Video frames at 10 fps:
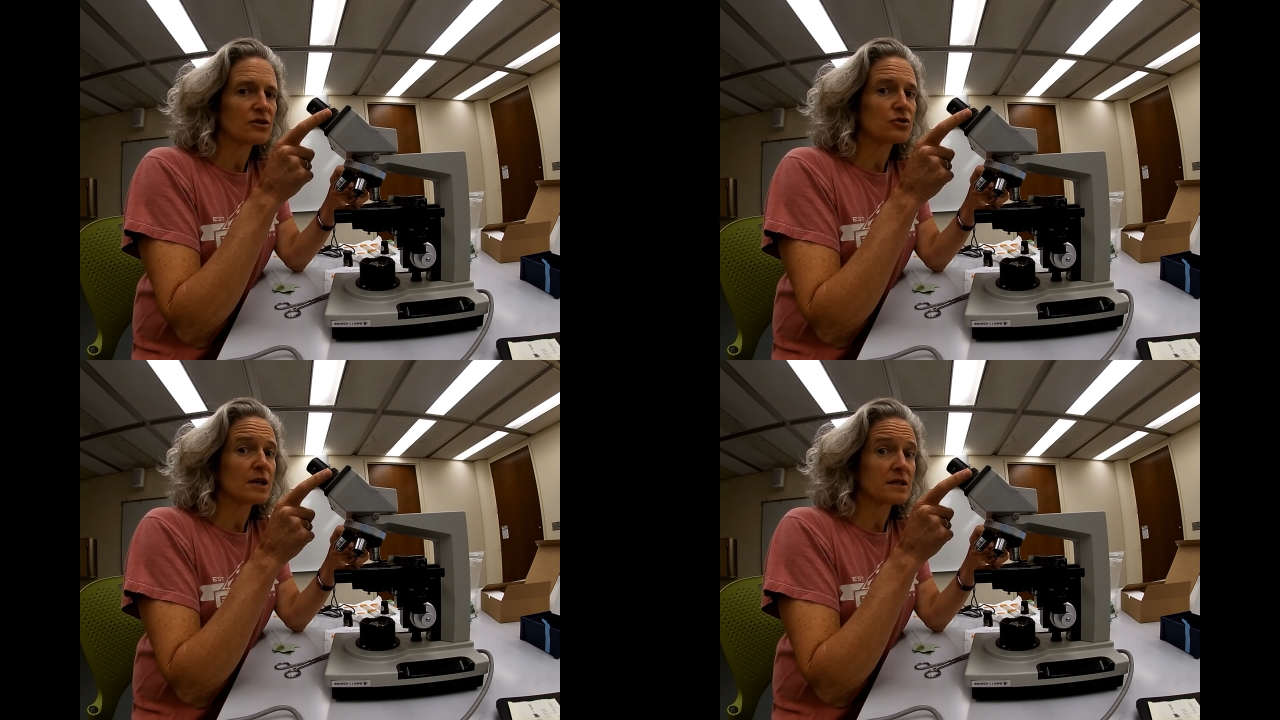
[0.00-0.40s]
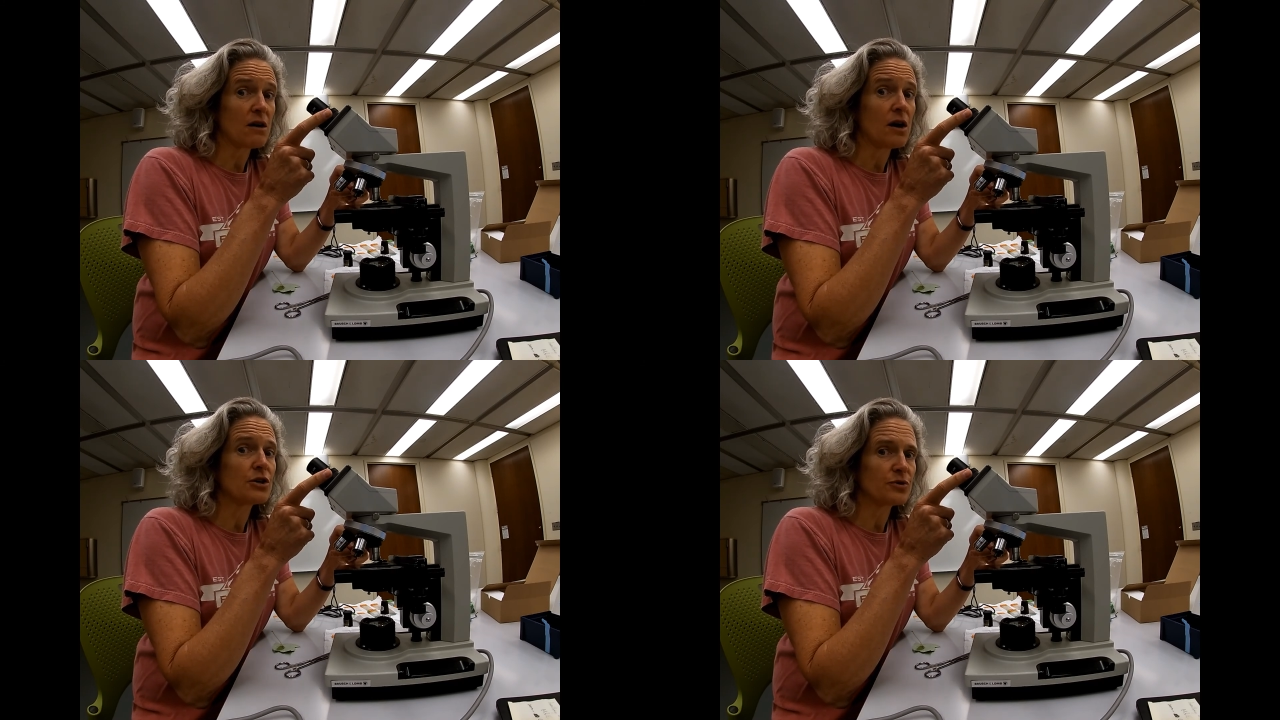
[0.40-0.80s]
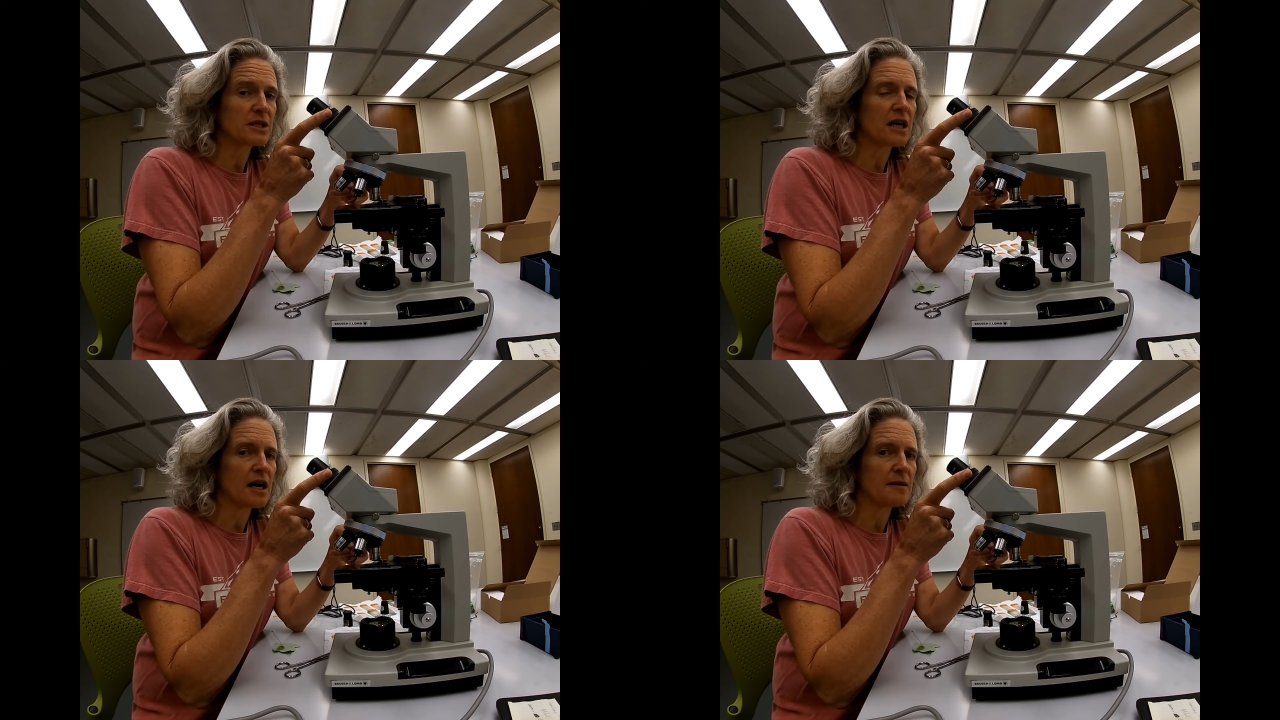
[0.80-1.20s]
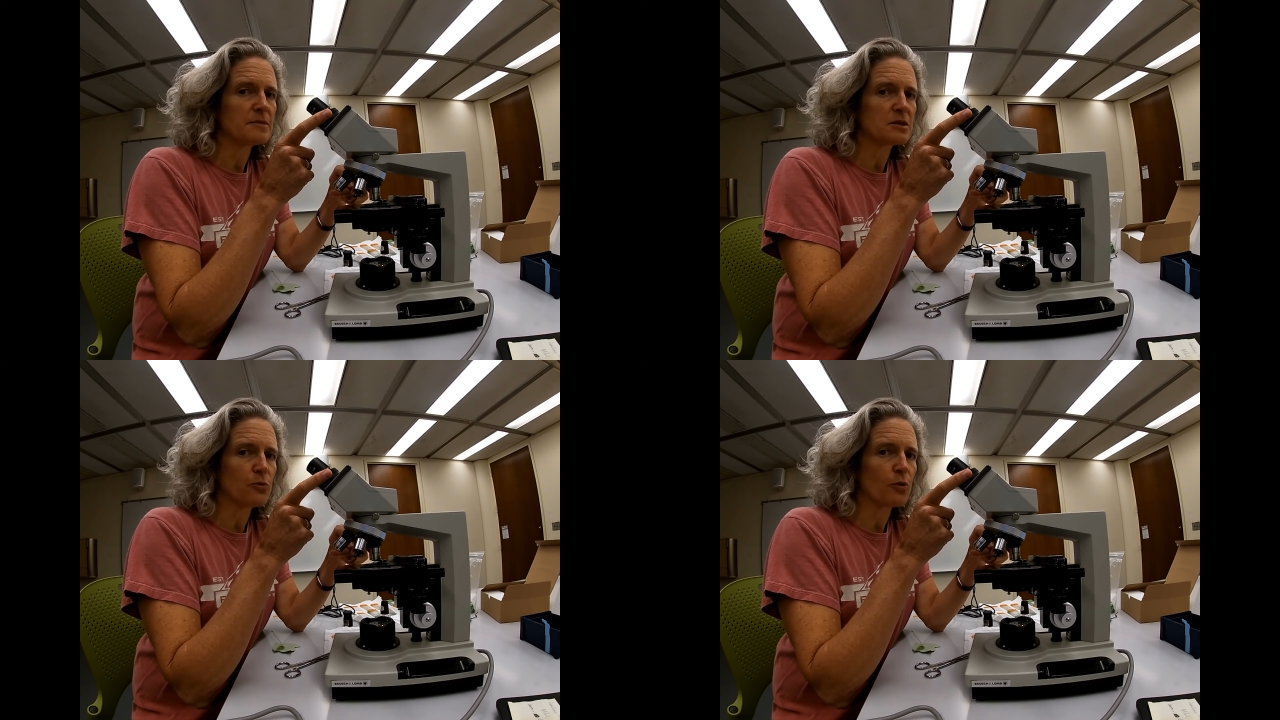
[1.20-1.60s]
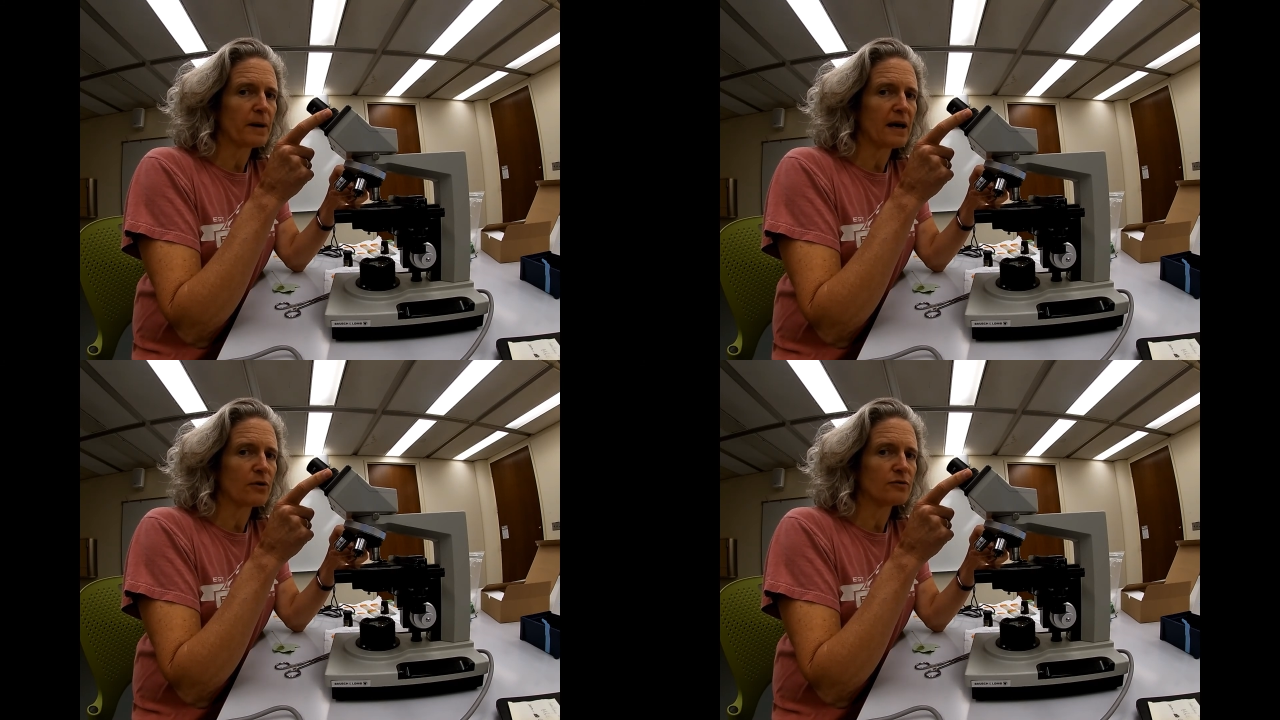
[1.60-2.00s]
So that's 100 times more
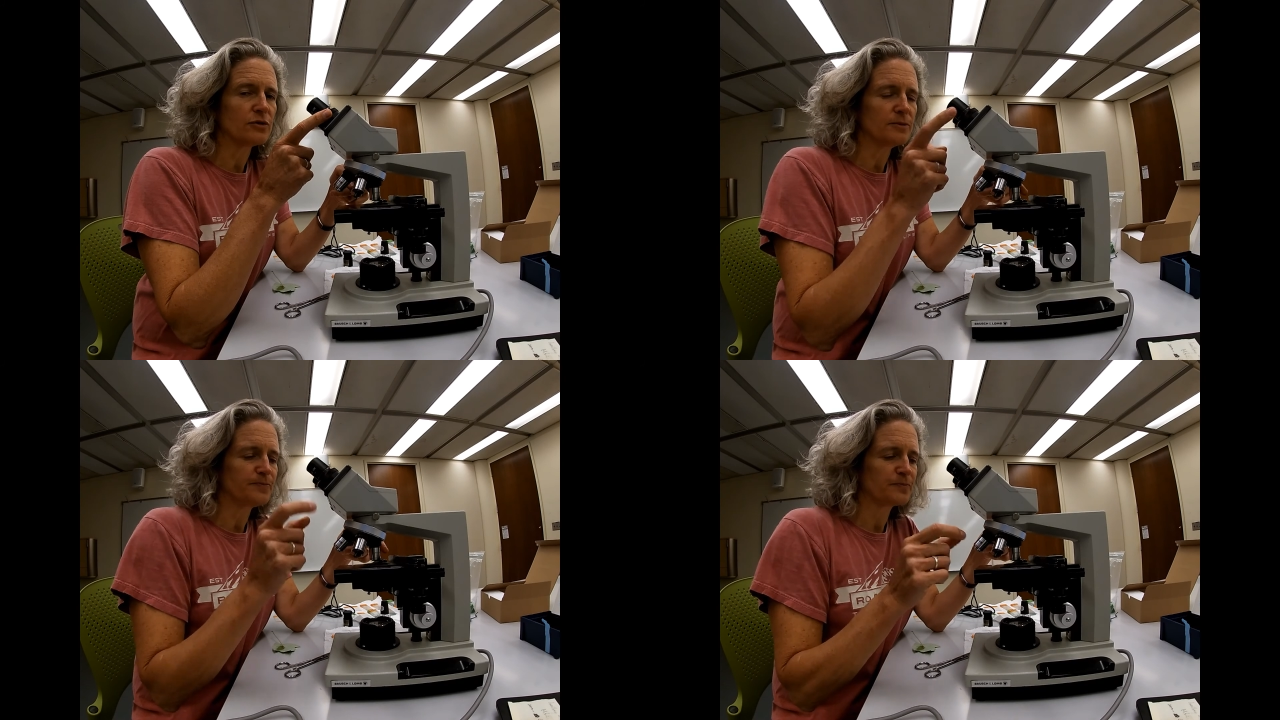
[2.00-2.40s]
powerful.